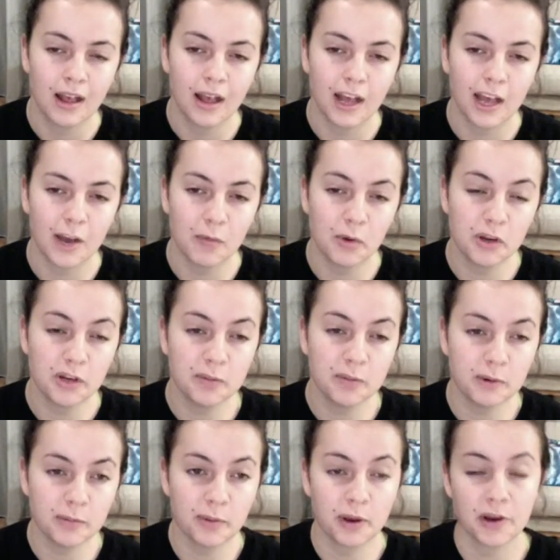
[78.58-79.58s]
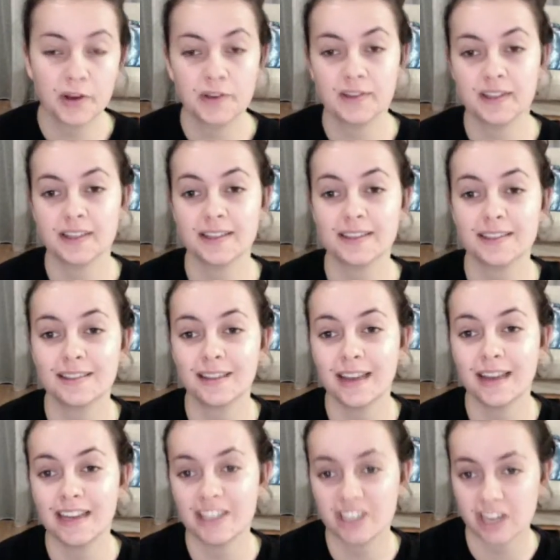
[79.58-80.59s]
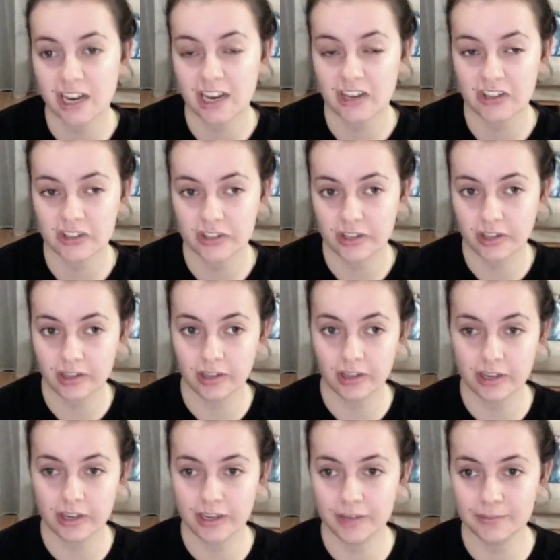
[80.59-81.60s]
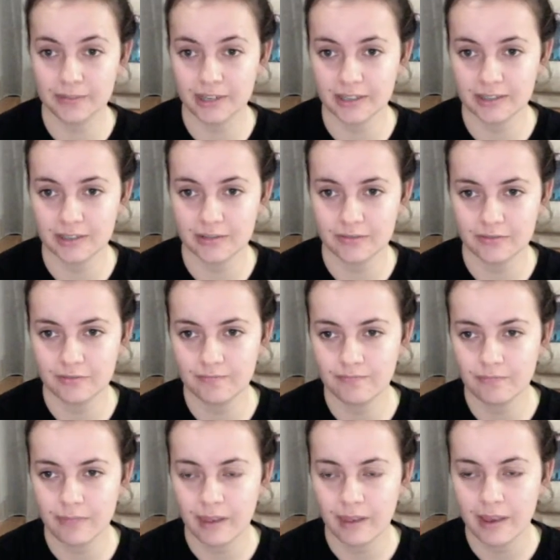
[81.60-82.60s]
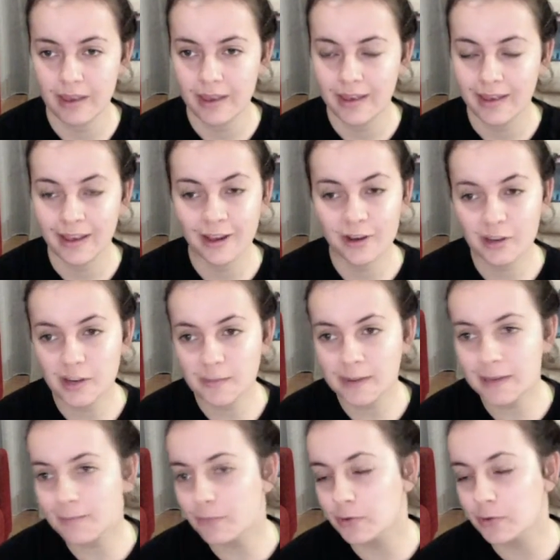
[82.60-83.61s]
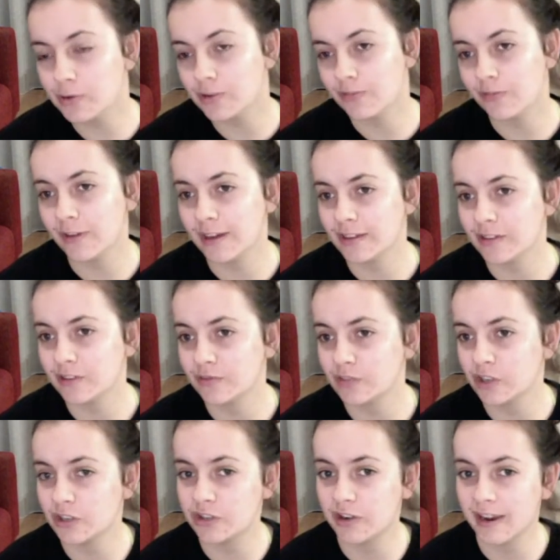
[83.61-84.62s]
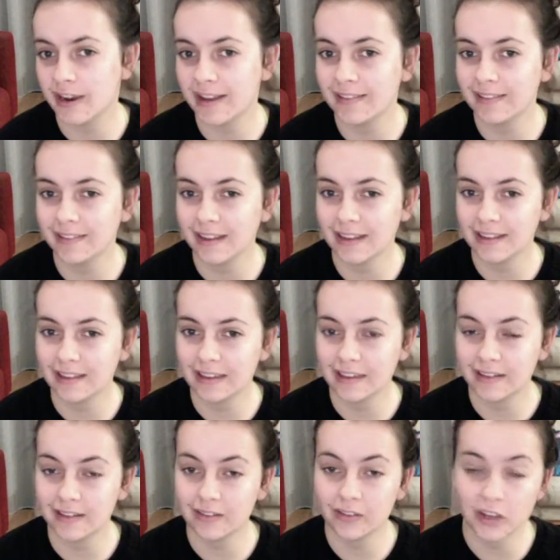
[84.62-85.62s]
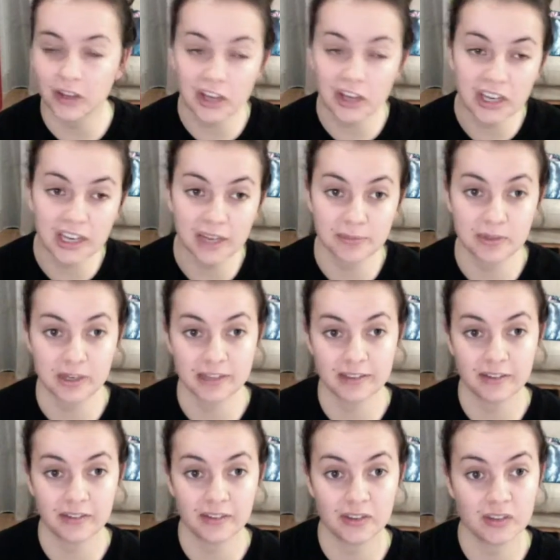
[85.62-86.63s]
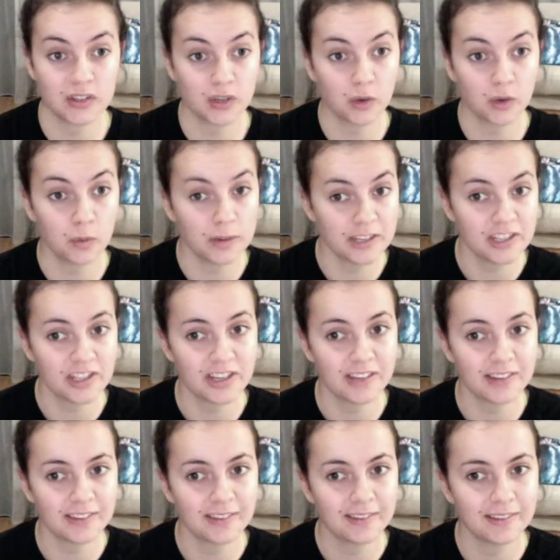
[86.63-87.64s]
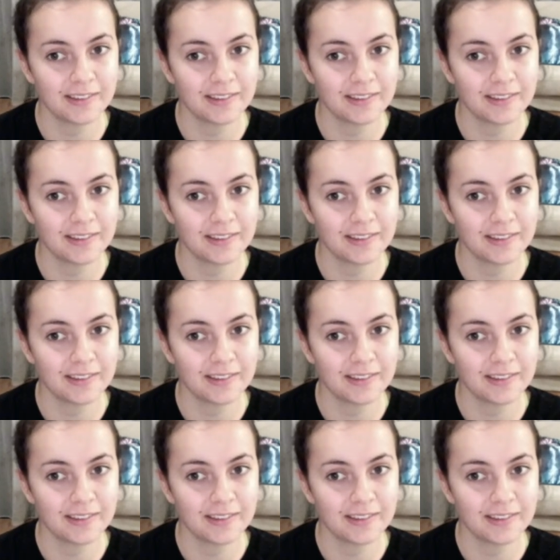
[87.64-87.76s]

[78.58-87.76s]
I want to propose a slight change to the learning objective. It could have been more effective to translate these learning objectives into questions.